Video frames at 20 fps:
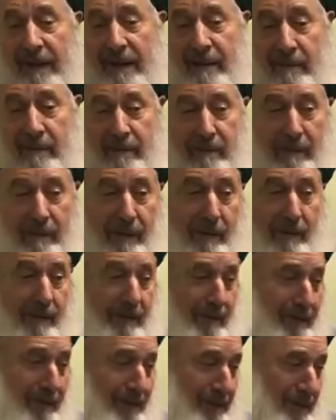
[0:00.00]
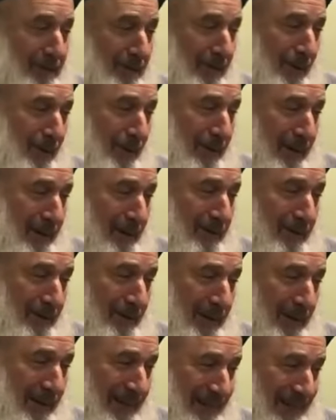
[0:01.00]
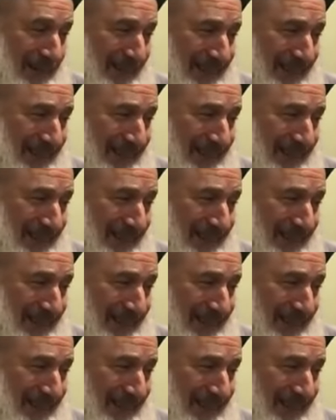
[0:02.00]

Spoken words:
I don't know if this is correct or not.